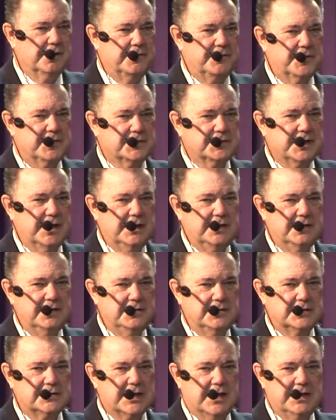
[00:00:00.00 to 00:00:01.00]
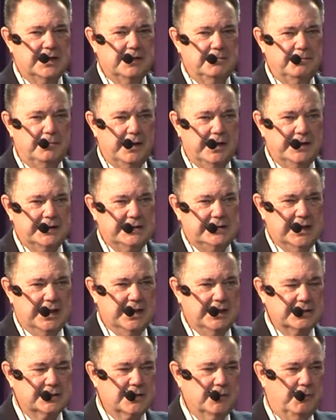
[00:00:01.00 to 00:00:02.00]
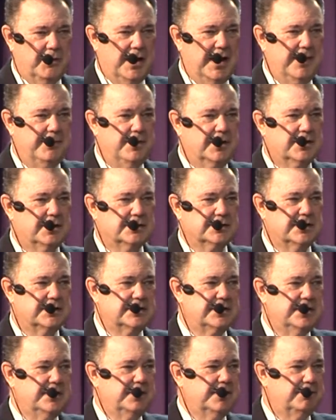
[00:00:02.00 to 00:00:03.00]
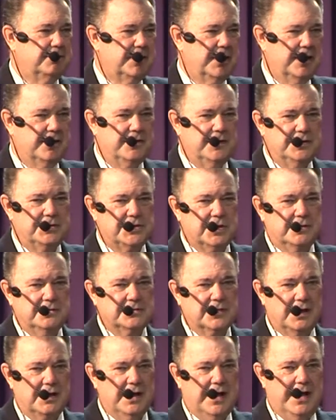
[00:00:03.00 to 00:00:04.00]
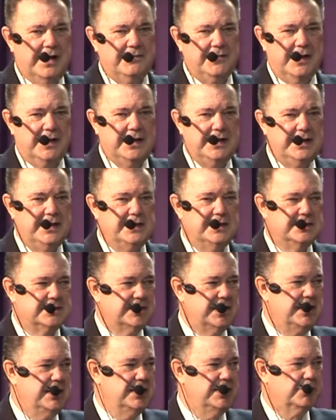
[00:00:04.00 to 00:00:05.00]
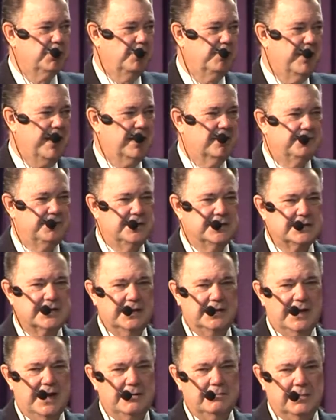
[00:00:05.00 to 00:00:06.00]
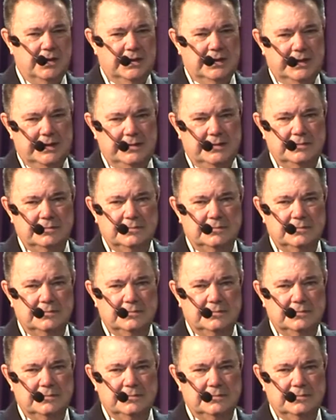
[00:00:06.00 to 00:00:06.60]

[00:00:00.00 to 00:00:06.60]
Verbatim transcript: the first thing to do is take a blood test. Why? Because it's in the blood that shows a life, and any disease will manifest in that blood.